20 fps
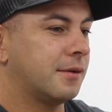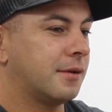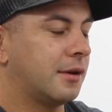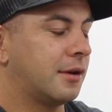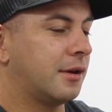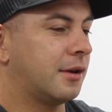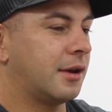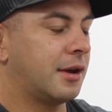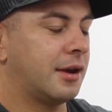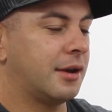
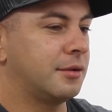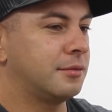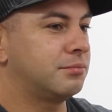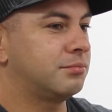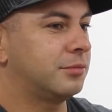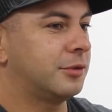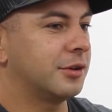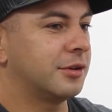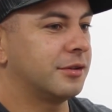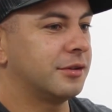I
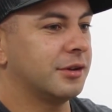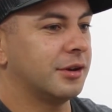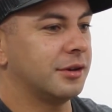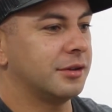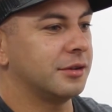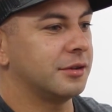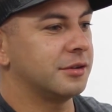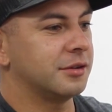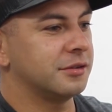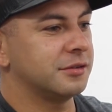couldn't tell you
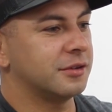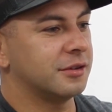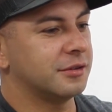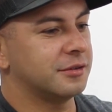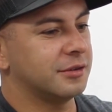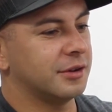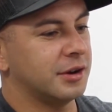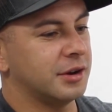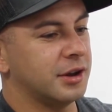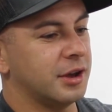the
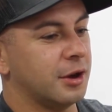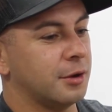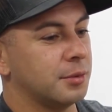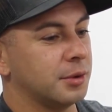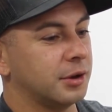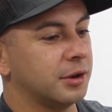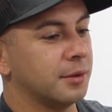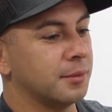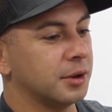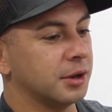distance right now,
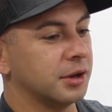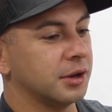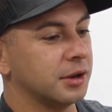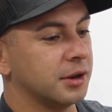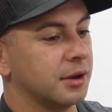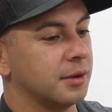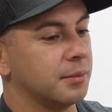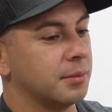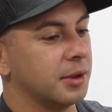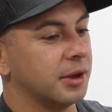but coming in
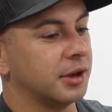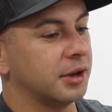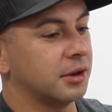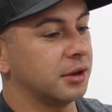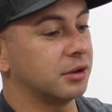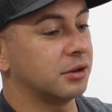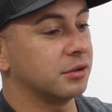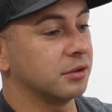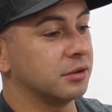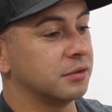at like a
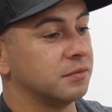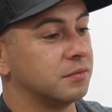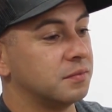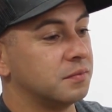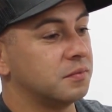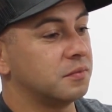good